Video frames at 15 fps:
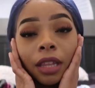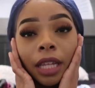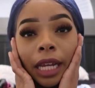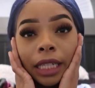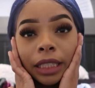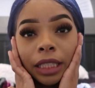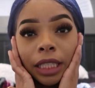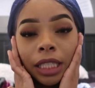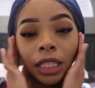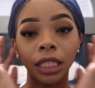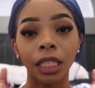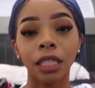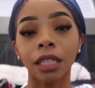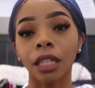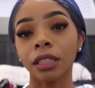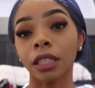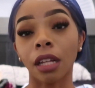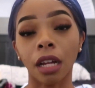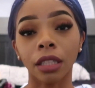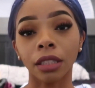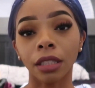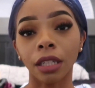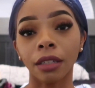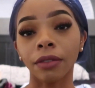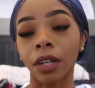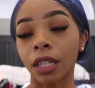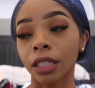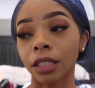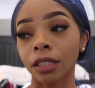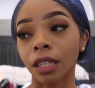That is it. That's a lot of stuff,
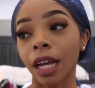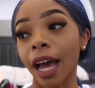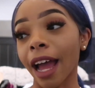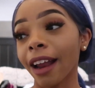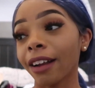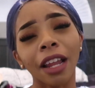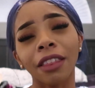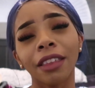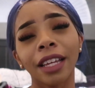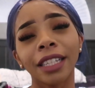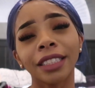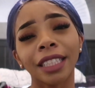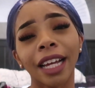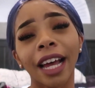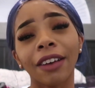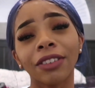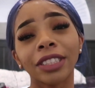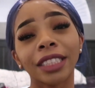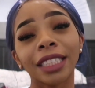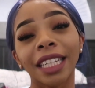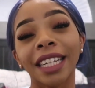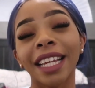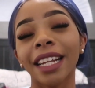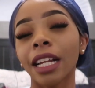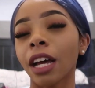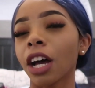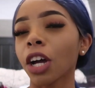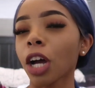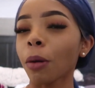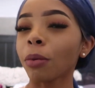honestly. I have a lot of things that I haven't seen in
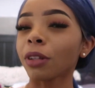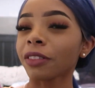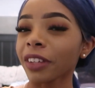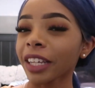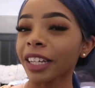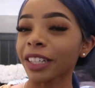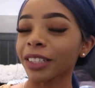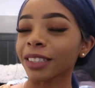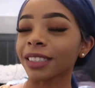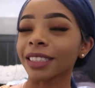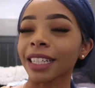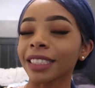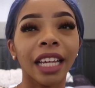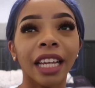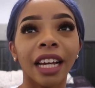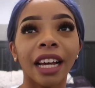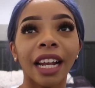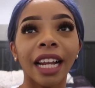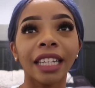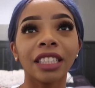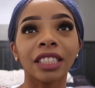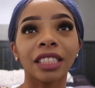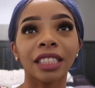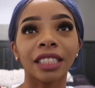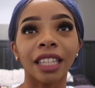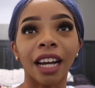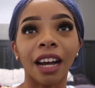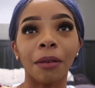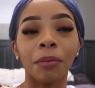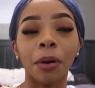a couple of years. Like, I need to
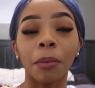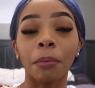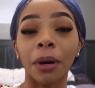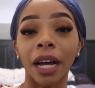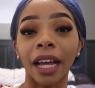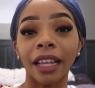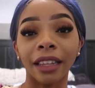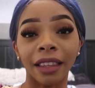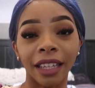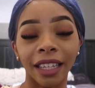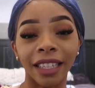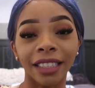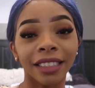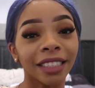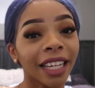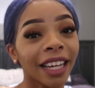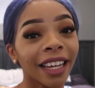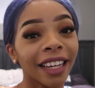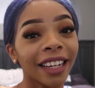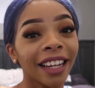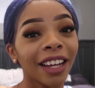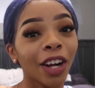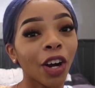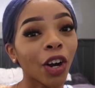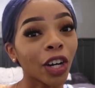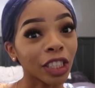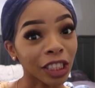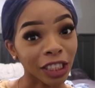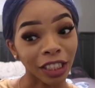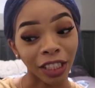stop buying things that
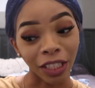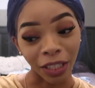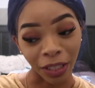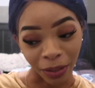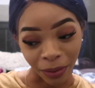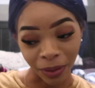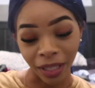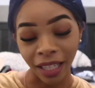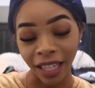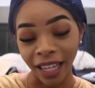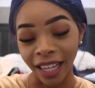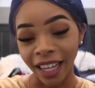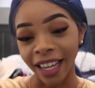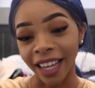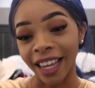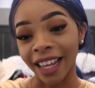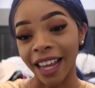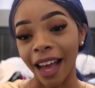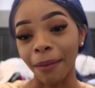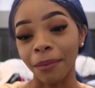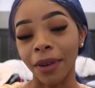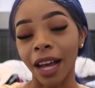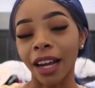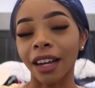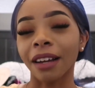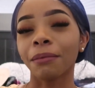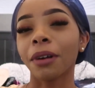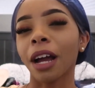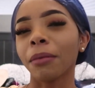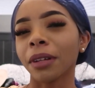are just cute and I'm not
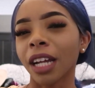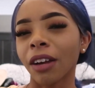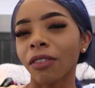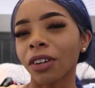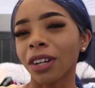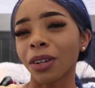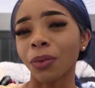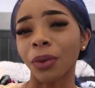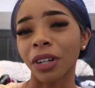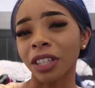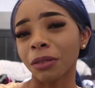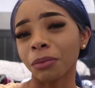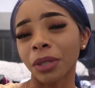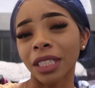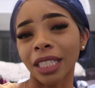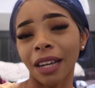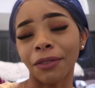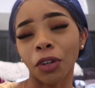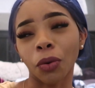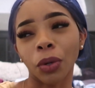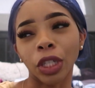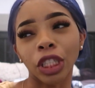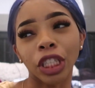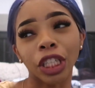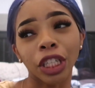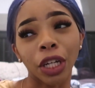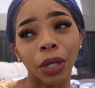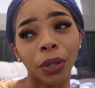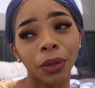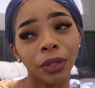probably ever gonna wear them because I have nowhere to
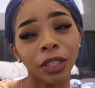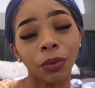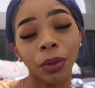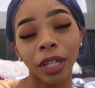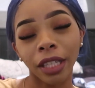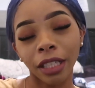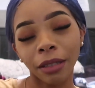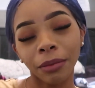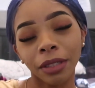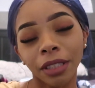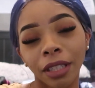go to wear them.